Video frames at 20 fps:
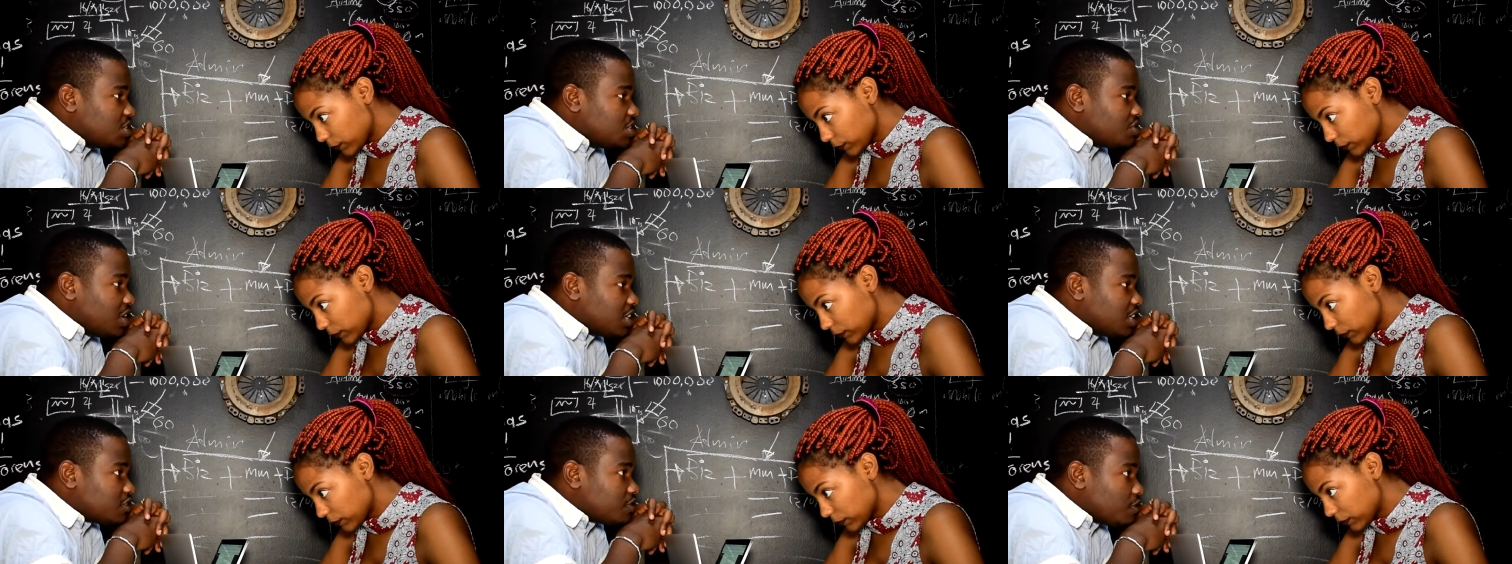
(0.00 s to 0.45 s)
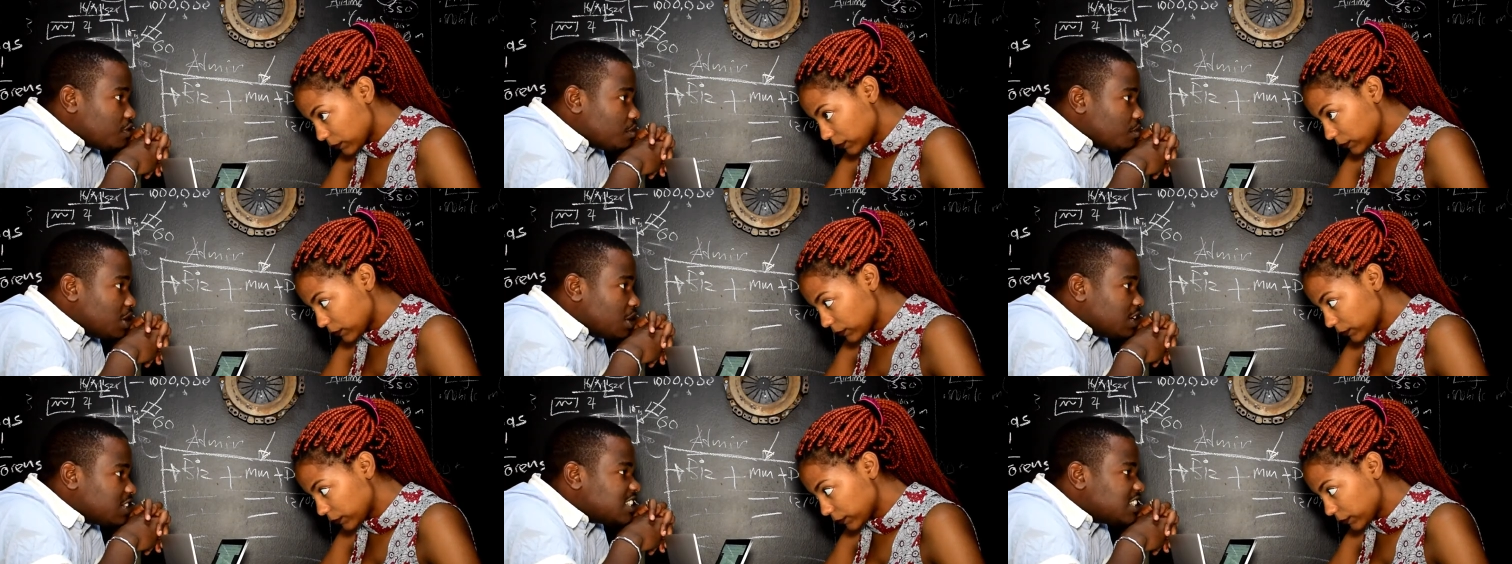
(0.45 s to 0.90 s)
Speaker 1: the
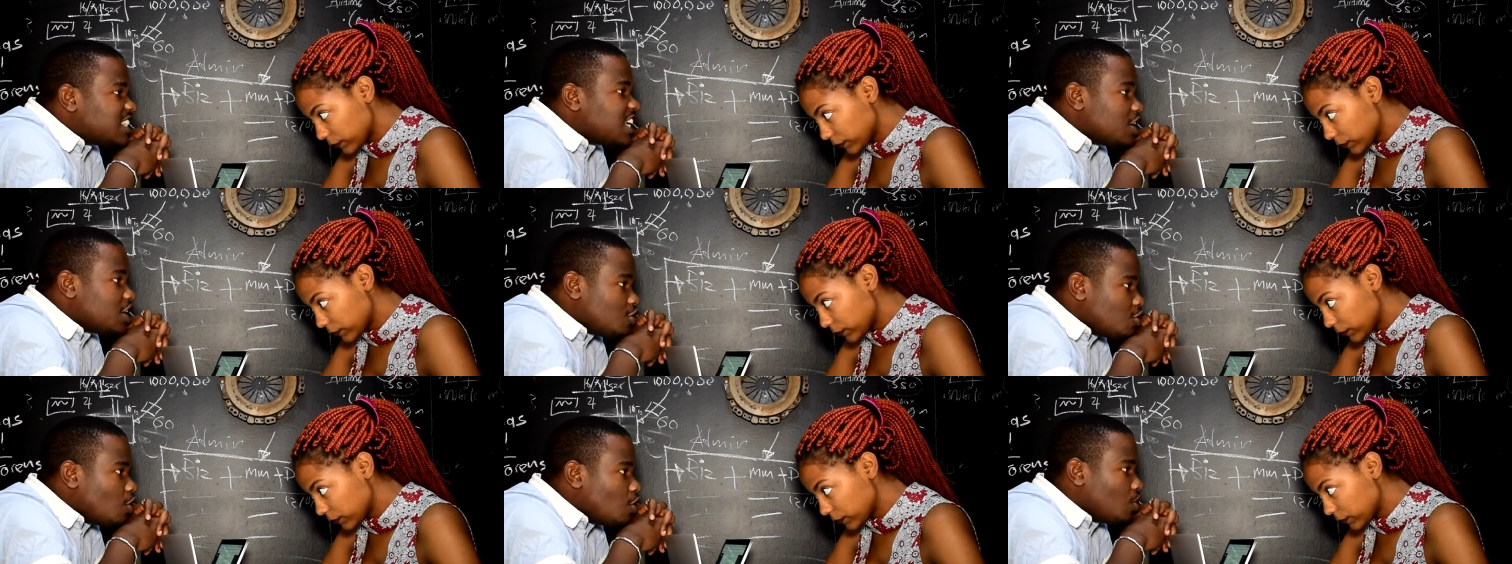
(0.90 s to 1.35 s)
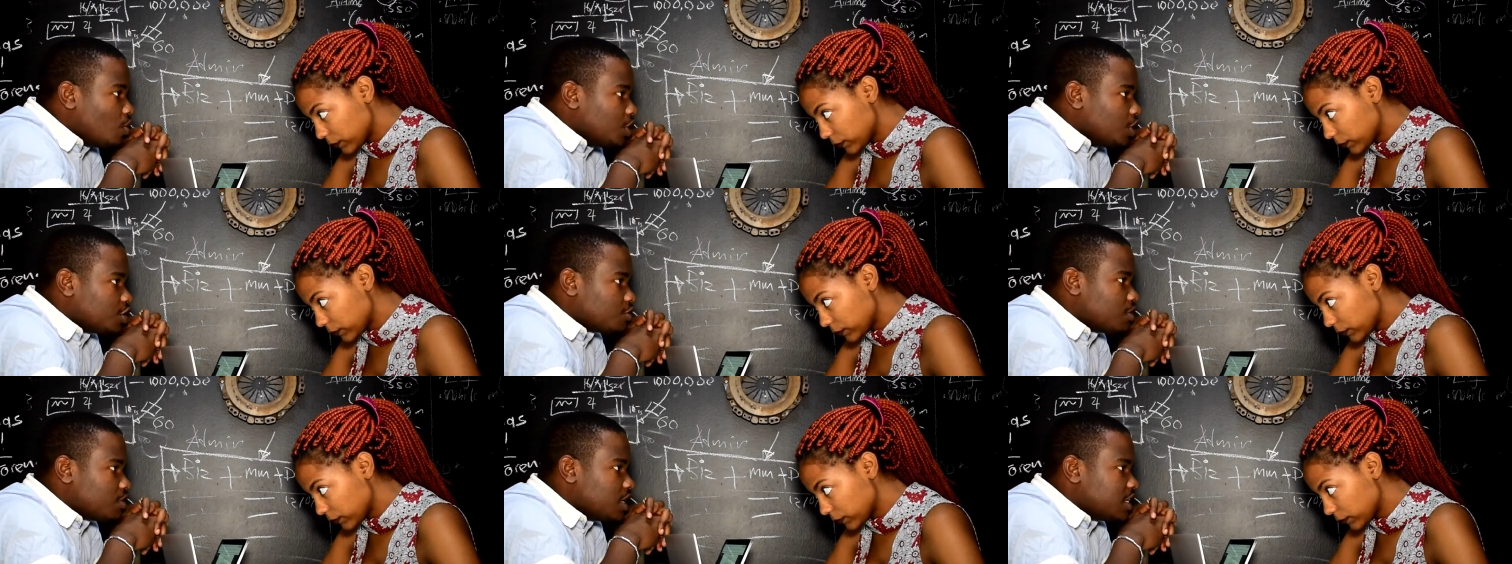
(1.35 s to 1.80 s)
transformer, and I know who
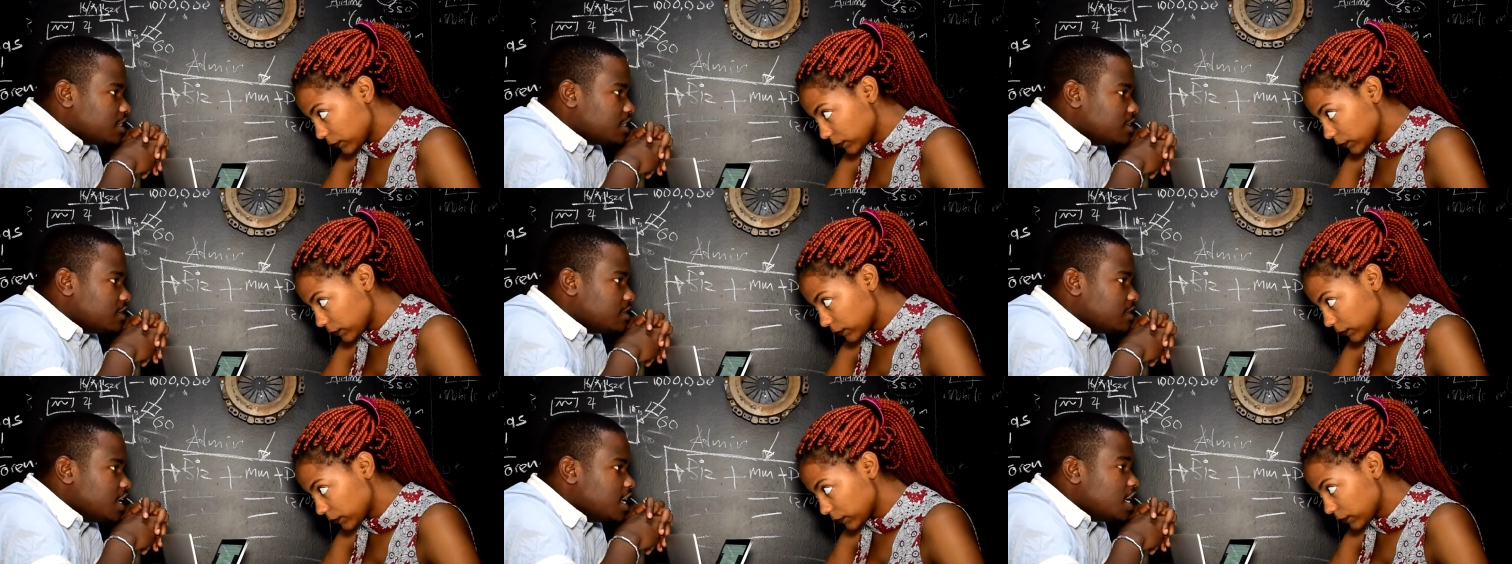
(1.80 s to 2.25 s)
it was.